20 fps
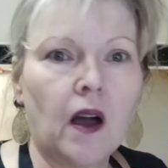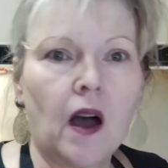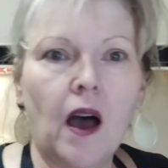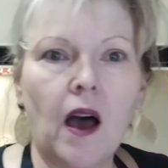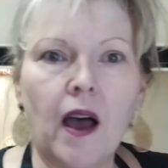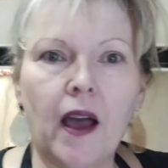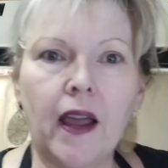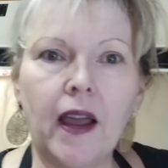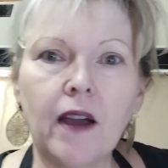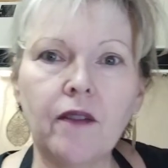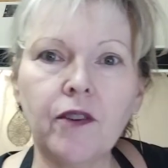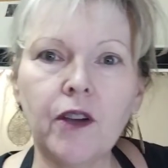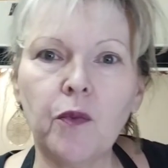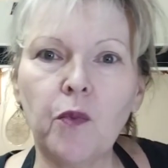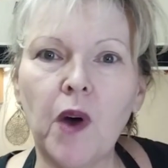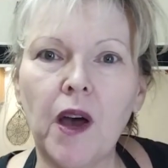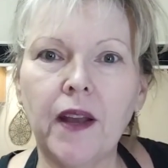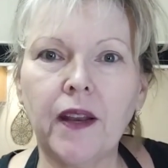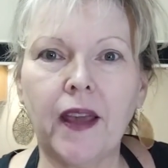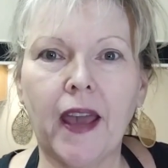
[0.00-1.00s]
Hi
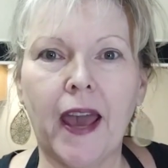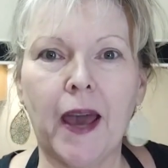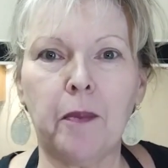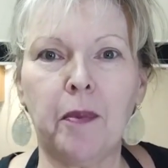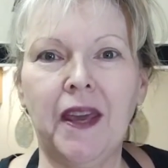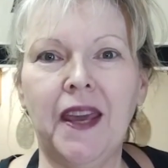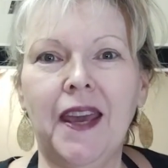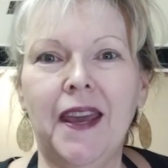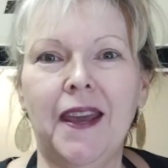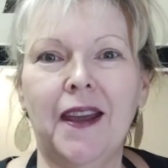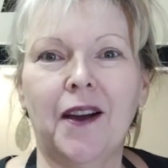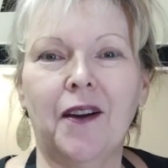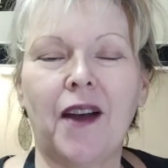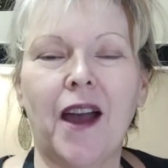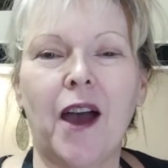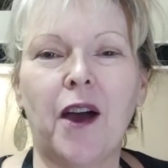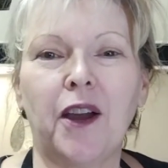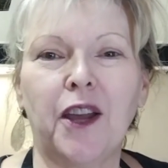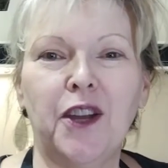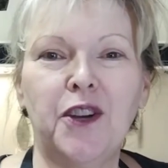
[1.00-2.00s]
everyone, Gabby here.
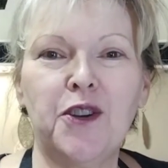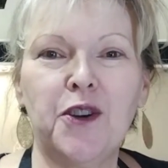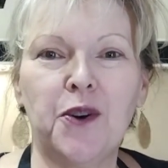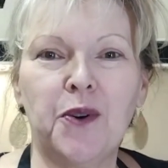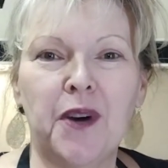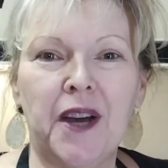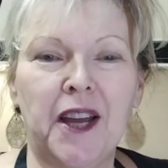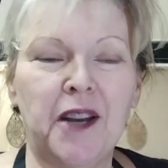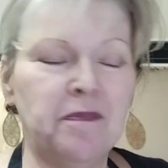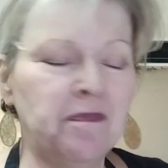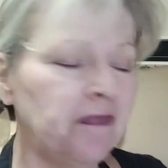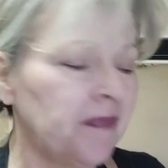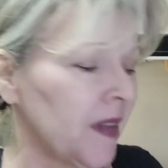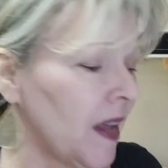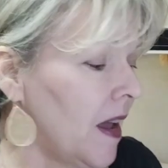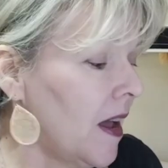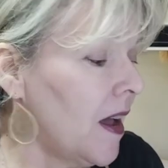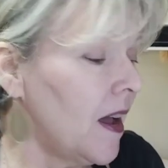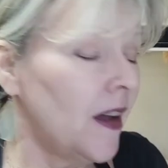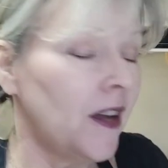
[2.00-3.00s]
How are you doing?
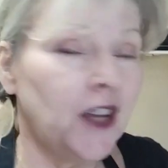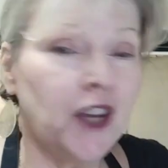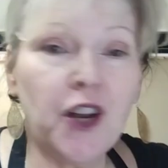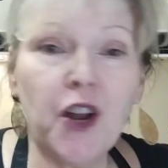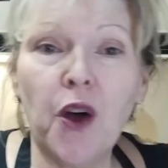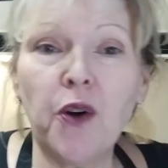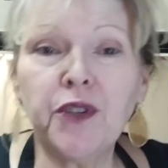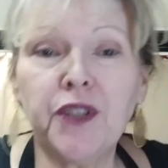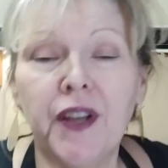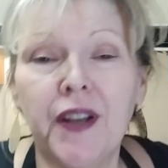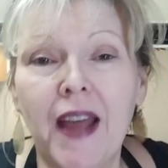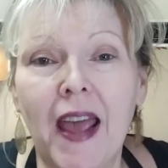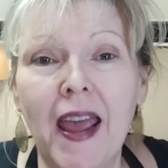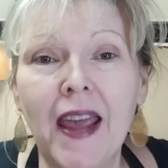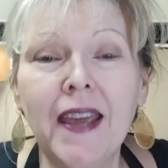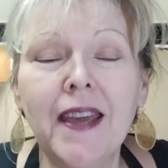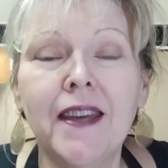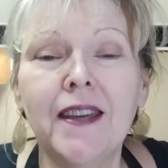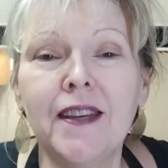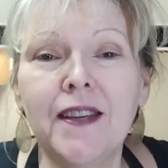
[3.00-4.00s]
You know,
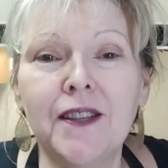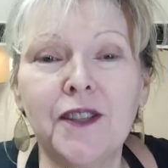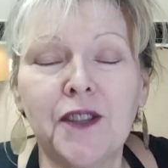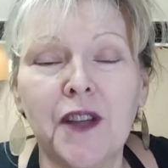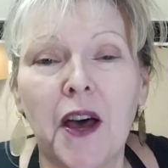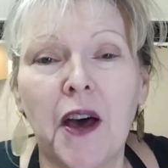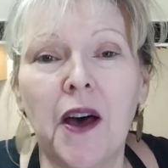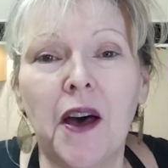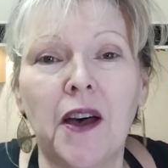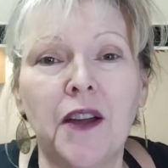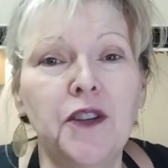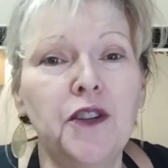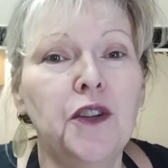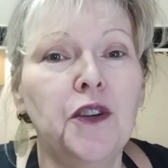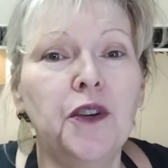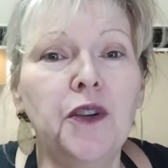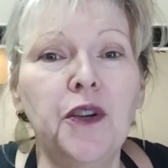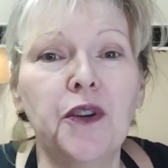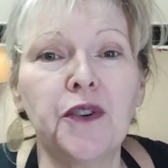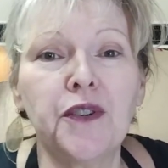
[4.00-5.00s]
today is
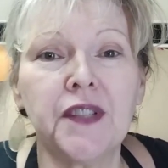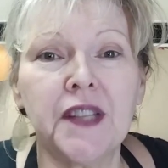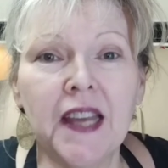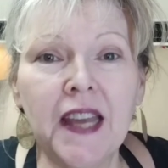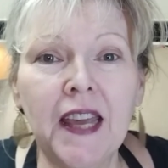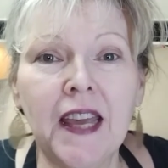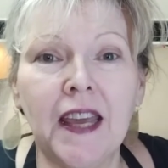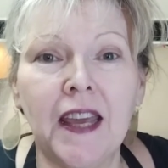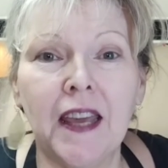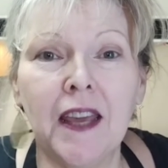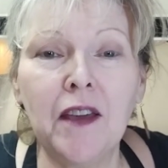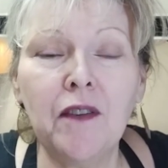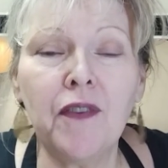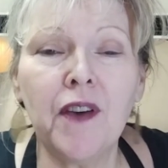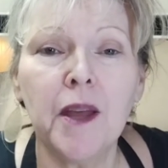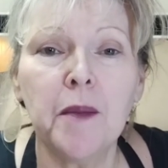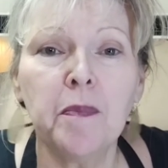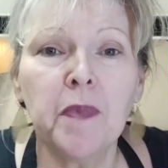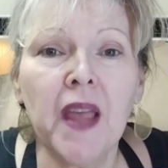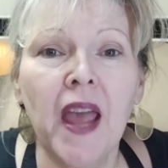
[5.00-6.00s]
New Year's Eve,
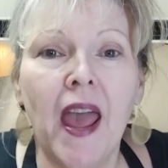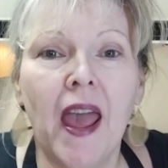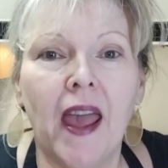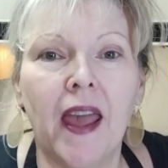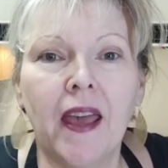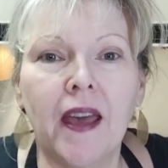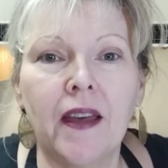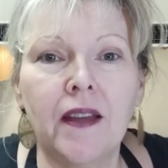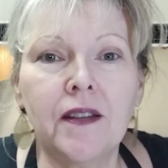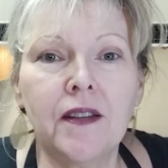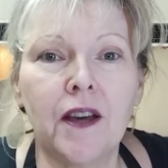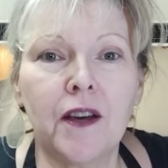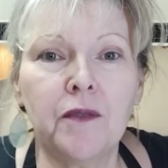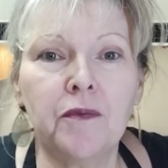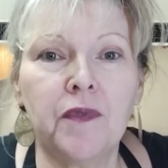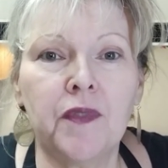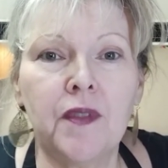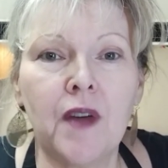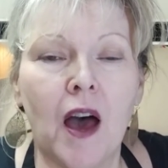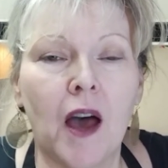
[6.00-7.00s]
and
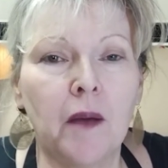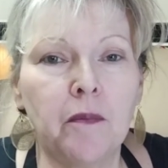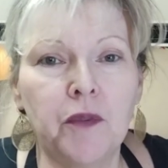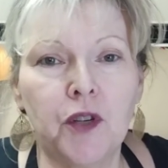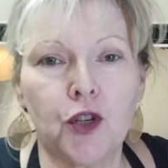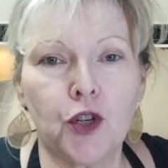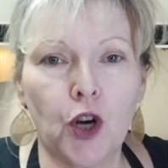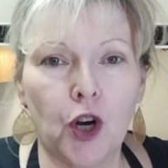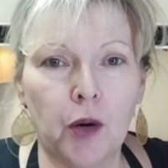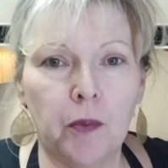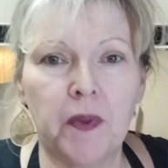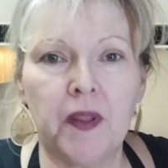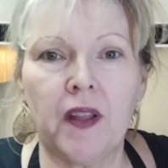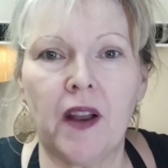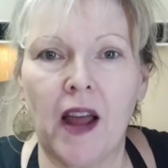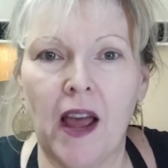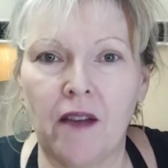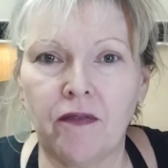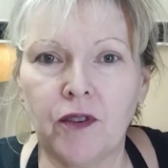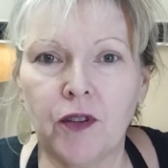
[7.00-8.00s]
I'm determined
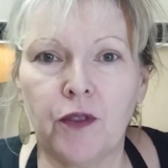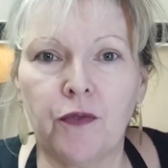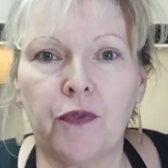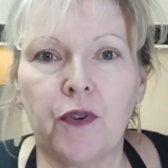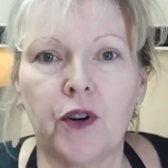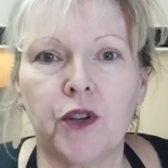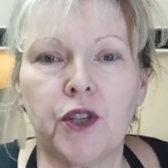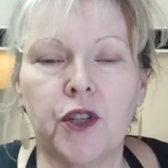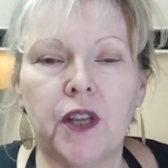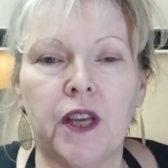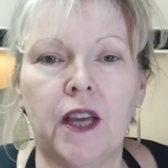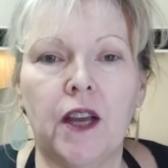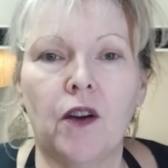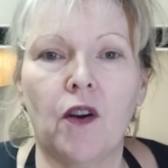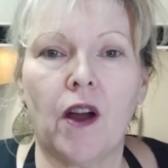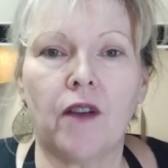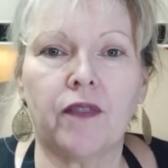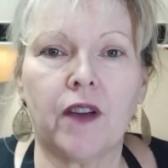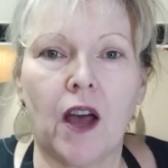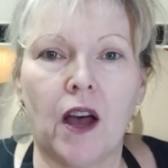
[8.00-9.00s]
that after the first of the
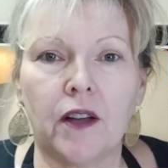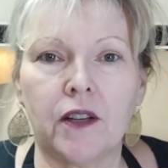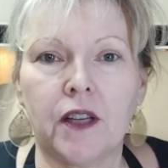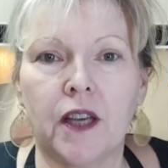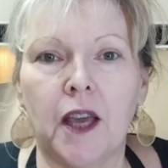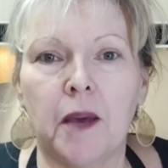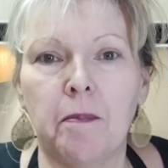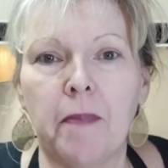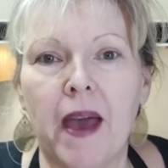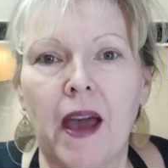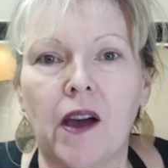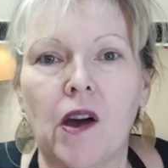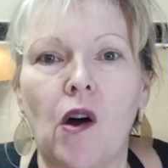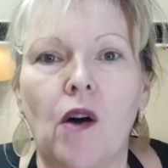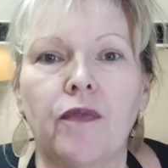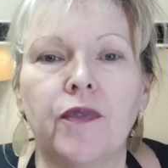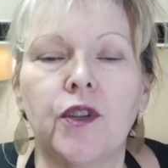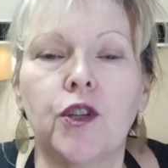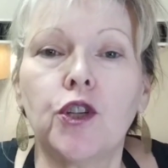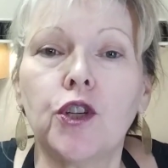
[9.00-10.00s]
year, I've got to get back
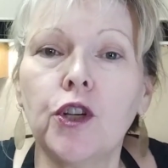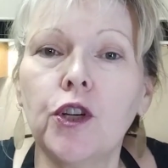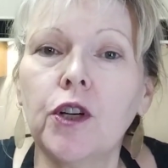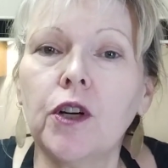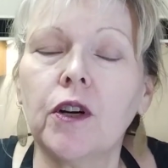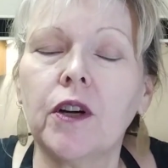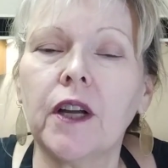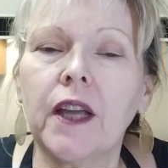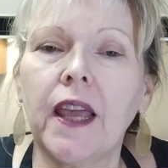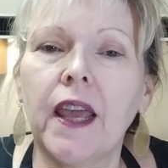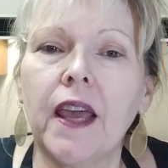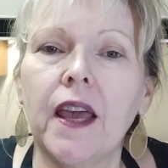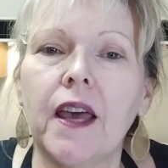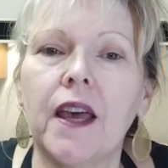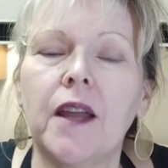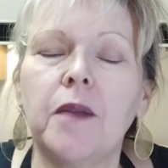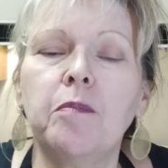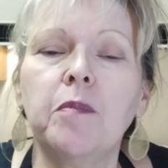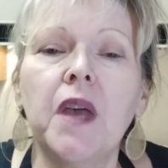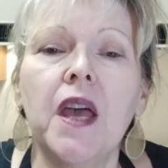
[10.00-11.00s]
off the sugar
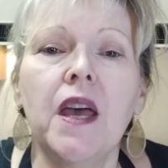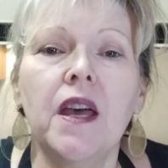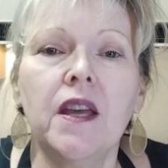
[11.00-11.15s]
again.